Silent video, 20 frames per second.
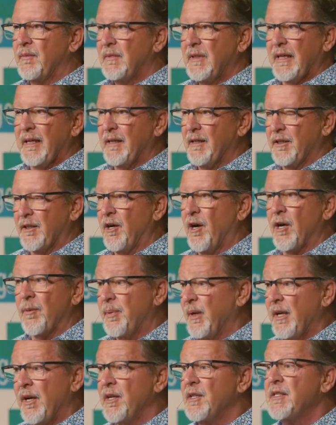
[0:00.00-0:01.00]
get in the car
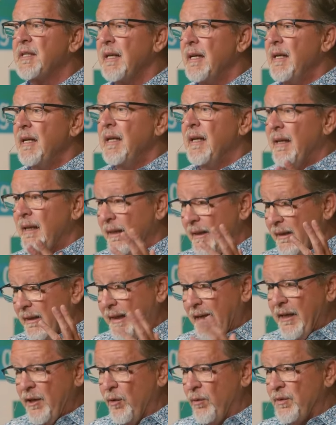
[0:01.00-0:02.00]
because
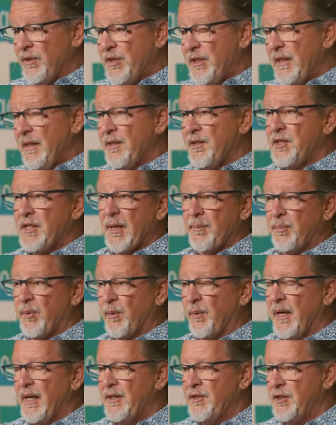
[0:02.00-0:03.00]
they don't see the
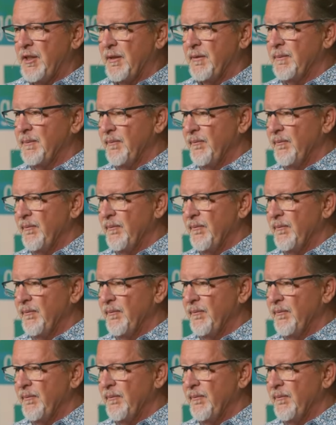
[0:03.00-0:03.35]
separation.